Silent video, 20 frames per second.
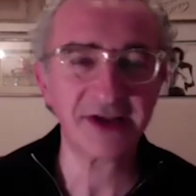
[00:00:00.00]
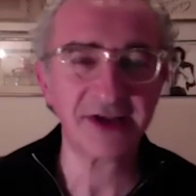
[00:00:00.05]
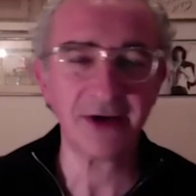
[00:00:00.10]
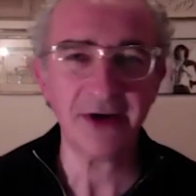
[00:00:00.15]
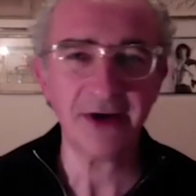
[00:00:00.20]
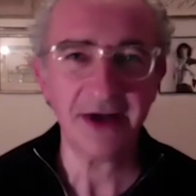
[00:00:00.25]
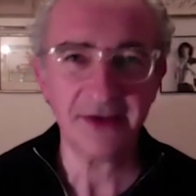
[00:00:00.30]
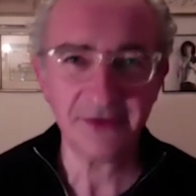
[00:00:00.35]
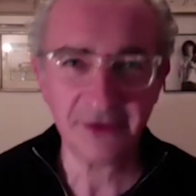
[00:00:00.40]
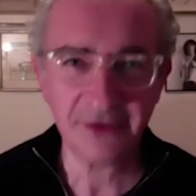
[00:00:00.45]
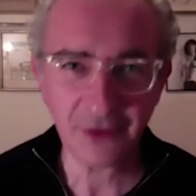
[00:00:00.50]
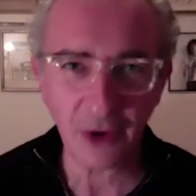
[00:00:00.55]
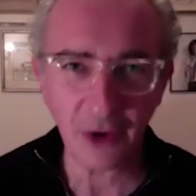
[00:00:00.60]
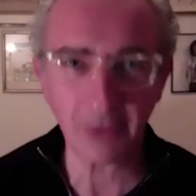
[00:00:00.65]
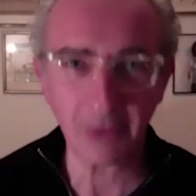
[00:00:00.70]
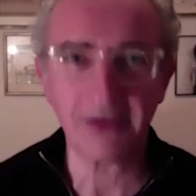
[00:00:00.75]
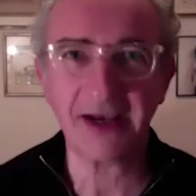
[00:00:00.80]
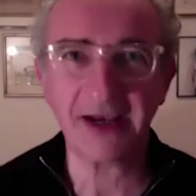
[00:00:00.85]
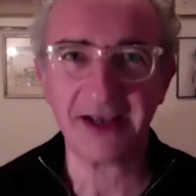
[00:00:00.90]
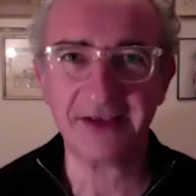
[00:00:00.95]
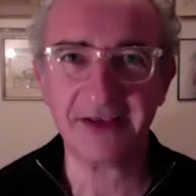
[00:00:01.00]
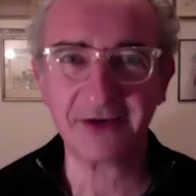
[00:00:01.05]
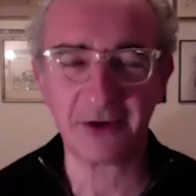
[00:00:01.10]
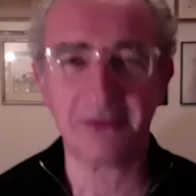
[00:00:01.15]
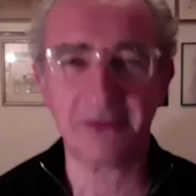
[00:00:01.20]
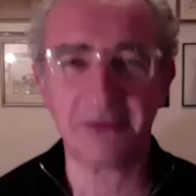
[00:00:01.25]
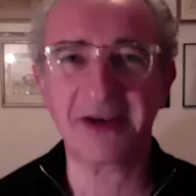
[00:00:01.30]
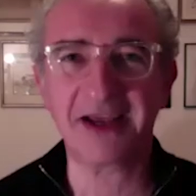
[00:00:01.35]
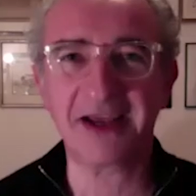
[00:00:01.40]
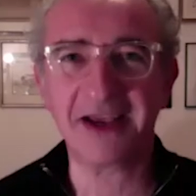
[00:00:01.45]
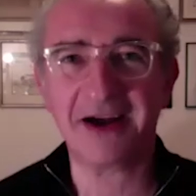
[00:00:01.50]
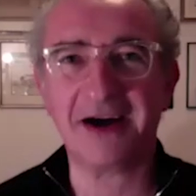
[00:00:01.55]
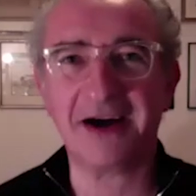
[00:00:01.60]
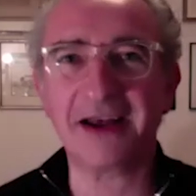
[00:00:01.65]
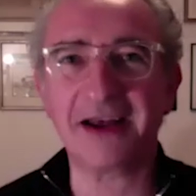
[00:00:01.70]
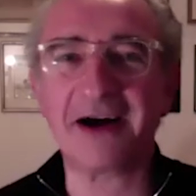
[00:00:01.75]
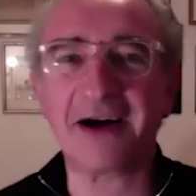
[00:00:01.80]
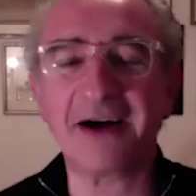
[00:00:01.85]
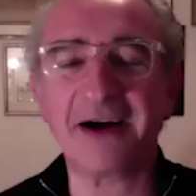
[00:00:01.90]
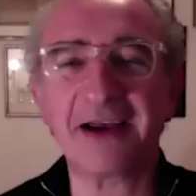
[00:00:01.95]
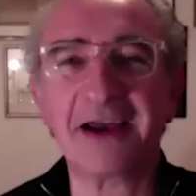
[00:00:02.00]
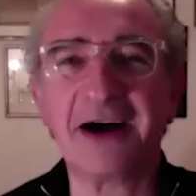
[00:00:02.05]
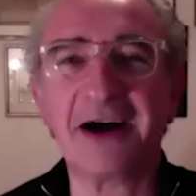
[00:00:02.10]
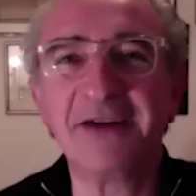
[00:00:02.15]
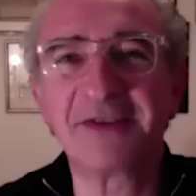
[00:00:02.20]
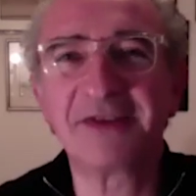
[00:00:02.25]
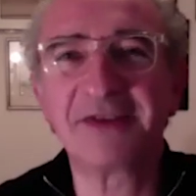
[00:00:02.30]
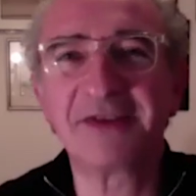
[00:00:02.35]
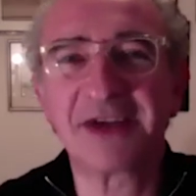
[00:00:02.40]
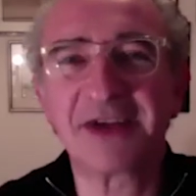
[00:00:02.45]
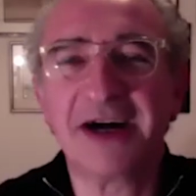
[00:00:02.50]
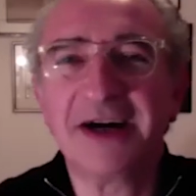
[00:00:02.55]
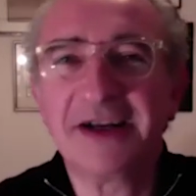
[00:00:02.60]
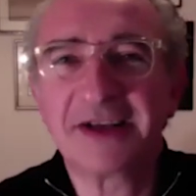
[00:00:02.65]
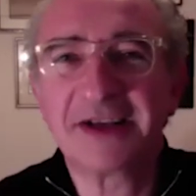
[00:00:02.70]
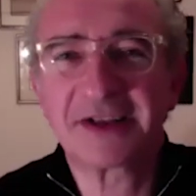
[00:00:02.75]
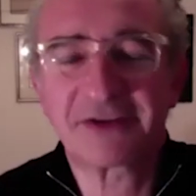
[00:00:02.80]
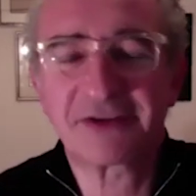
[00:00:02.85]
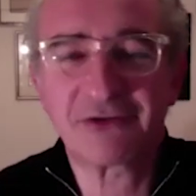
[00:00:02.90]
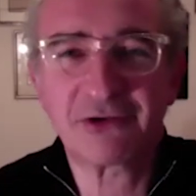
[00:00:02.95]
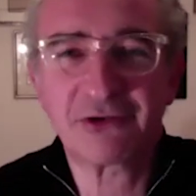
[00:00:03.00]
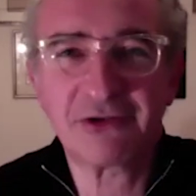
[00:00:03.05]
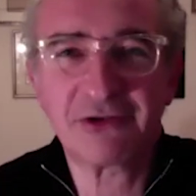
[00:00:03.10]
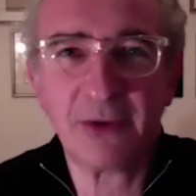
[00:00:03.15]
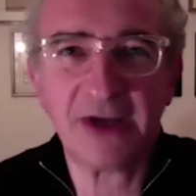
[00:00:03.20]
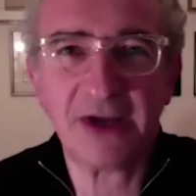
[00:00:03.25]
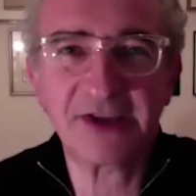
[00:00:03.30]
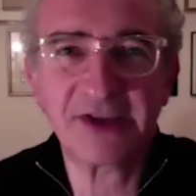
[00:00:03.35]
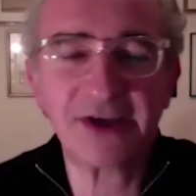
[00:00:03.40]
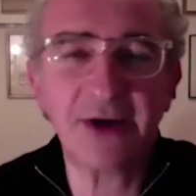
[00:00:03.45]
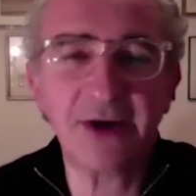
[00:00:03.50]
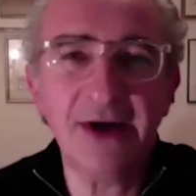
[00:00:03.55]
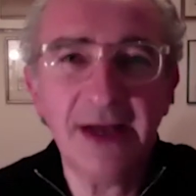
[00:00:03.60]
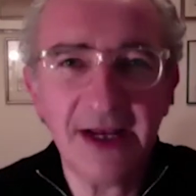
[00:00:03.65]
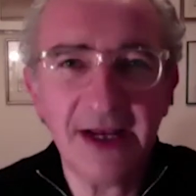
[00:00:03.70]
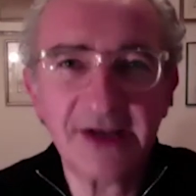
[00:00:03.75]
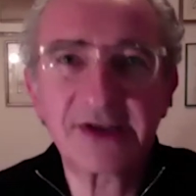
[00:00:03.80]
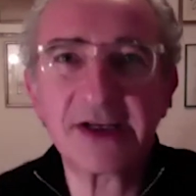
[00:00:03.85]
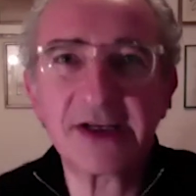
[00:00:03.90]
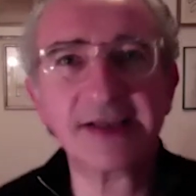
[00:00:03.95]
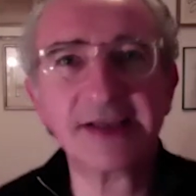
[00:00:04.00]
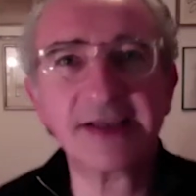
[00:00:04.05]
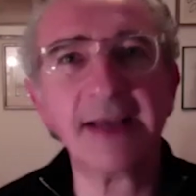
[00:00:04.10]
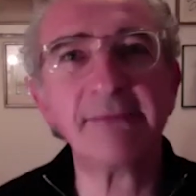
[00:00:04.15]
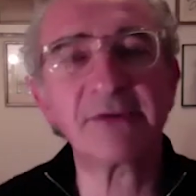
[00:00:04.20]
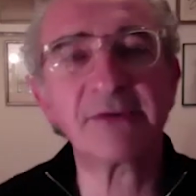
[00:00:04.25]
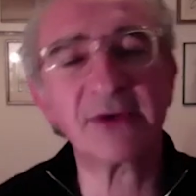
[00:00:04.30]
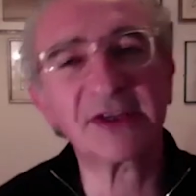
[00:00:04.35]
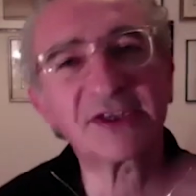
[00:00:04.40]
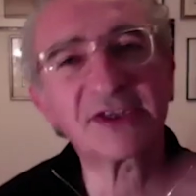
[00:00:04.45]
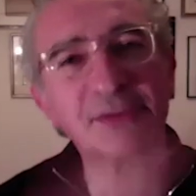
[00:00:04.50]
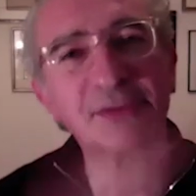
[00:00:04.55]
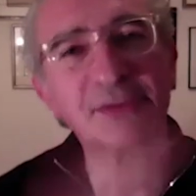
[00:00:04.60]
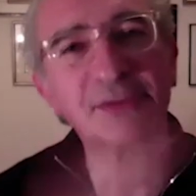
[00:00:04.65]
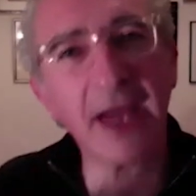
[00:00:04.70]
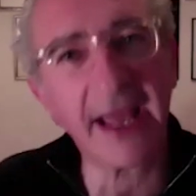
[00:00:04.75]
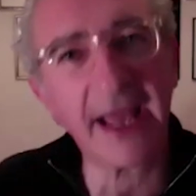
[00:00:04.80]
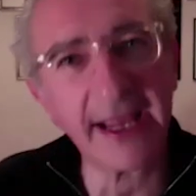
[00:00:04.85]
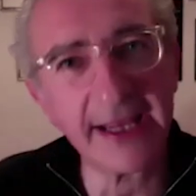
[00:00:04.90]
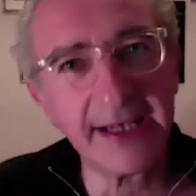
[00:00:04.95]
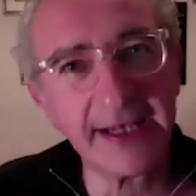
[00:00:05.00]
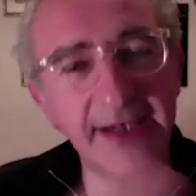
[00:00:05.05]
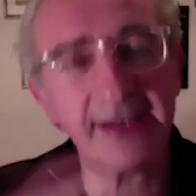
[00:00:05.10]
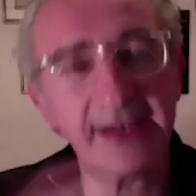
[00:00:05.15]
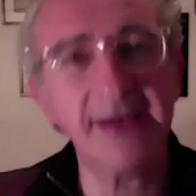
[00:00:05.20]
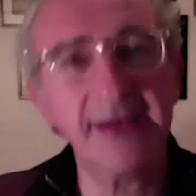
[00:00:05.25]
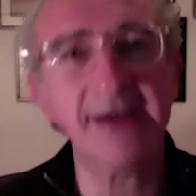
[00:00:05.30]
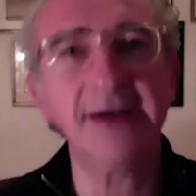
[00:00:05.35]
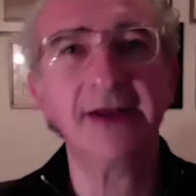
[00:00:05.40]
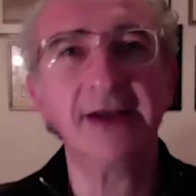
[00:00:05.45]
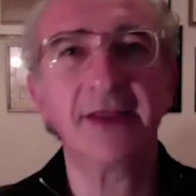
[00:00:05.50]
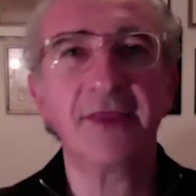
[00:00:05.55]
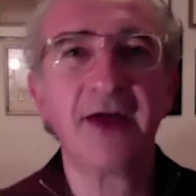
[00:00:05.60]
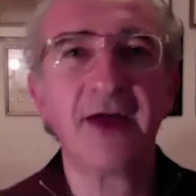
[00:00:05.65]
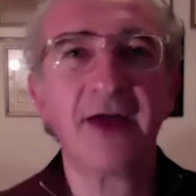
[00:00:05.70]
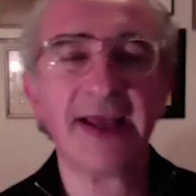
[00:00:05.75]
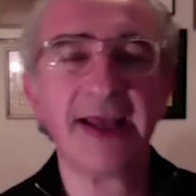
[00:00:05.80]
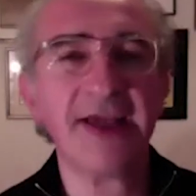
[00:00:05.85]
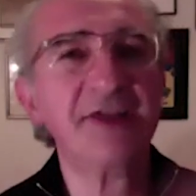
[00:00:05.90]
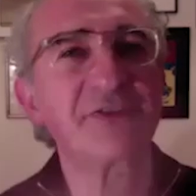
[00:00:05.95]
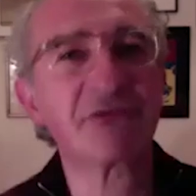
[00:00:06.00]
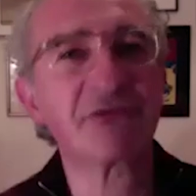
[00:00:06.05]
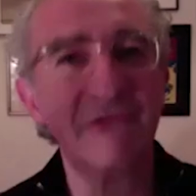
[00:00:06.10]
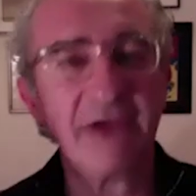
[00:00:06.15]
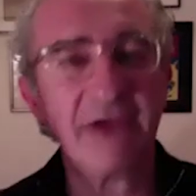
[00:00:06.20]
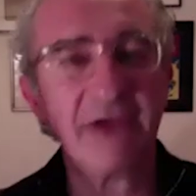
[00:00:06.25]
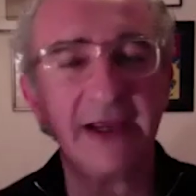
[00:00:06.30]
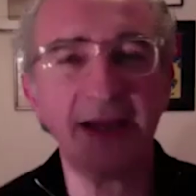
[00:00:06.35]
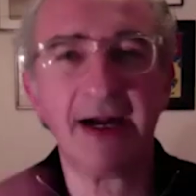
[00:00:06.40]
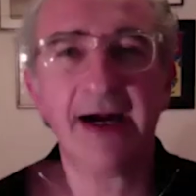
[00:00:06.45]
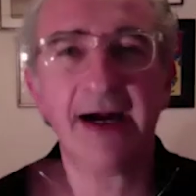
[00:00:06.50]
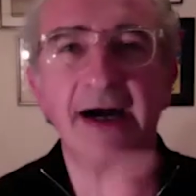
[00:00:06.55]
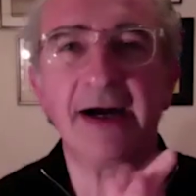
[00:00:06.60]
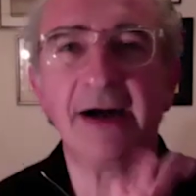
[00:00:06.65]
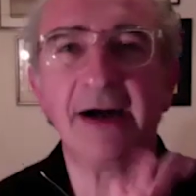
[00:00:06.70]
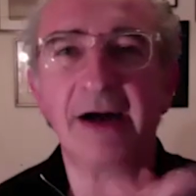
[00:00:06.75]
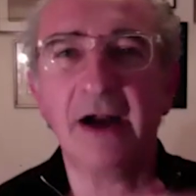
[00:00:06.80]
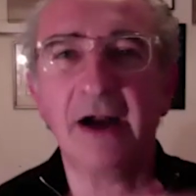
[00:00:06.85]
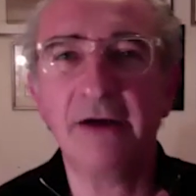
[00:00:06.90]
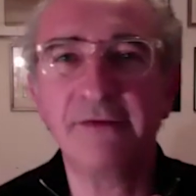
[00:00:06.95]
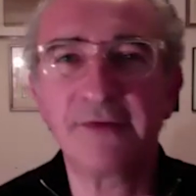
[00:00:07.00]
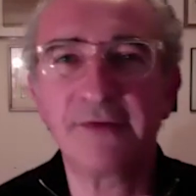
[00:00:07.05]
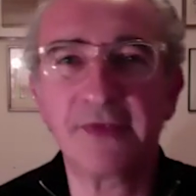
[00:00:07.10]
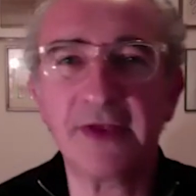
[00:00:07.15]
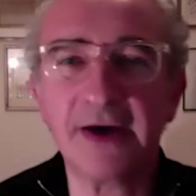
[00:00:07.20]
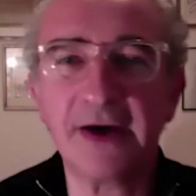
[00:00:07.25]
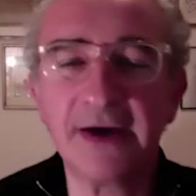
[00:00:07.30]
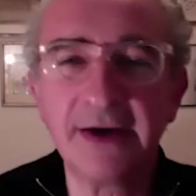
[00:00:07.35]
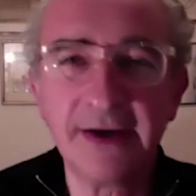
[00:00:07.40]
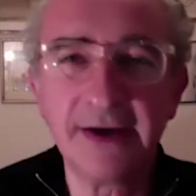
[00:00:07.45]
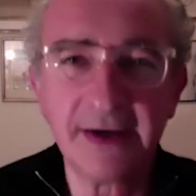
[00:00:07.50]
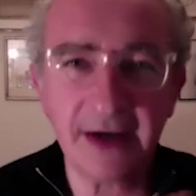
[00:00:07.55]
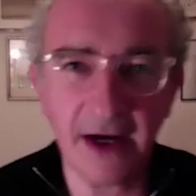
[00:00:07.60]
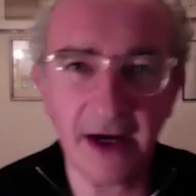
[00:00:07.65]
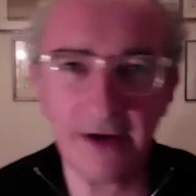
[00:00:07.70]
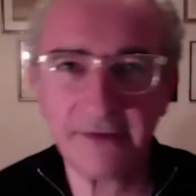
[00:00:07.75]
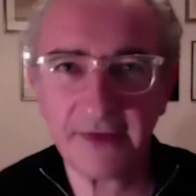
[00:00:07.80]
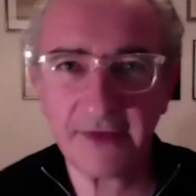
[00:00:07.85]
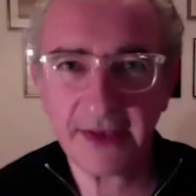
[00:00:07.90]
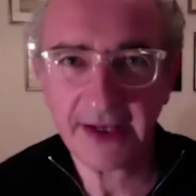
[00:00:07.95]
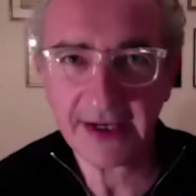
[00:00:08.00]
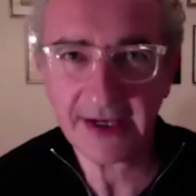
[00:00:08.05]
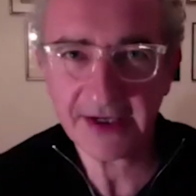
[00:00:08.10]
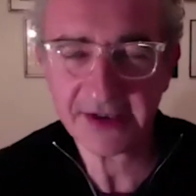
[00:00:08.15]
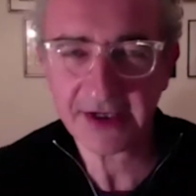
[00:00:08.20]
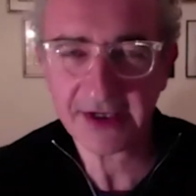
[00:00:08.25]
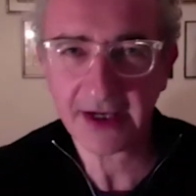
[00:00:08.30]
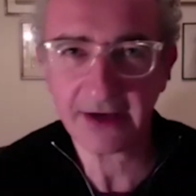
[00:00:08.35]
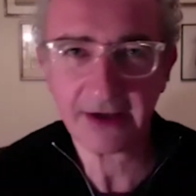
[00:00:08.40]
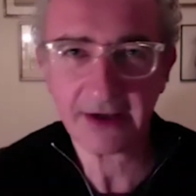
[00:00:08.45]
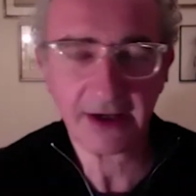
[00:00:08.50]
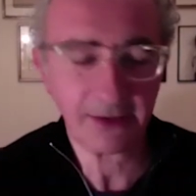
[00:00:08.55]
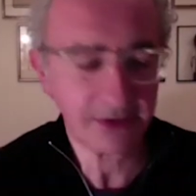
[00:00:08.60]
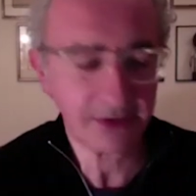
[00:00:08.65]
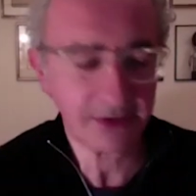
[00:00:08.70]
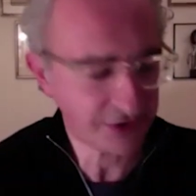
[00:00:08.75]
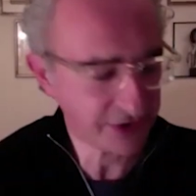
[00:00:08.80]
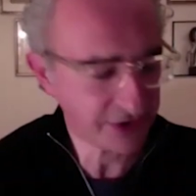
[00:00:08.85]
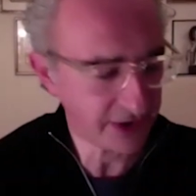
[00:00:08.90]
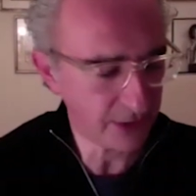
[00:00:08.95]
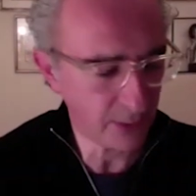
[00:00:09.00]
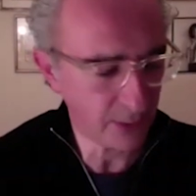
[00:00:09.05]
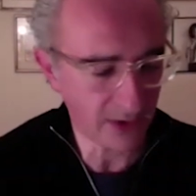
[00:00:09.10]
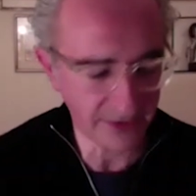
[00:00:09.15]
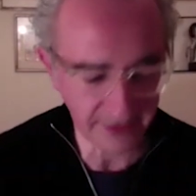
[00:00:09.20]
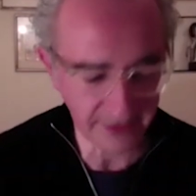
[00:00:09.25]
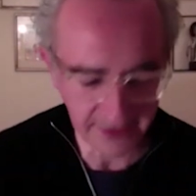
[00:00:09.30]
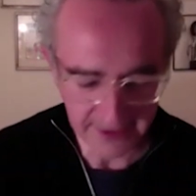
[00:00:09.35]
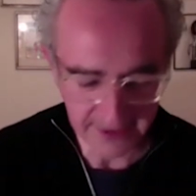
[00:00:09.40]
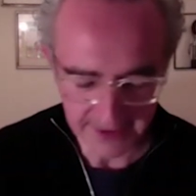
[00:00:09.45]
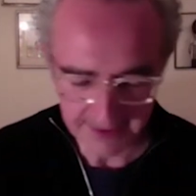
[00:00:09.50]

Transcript: So dominate, dominate our, our lives uh, in an extraordinary way. So it's an attempt to explain that history uh, over the over the years. And I, I want to show you one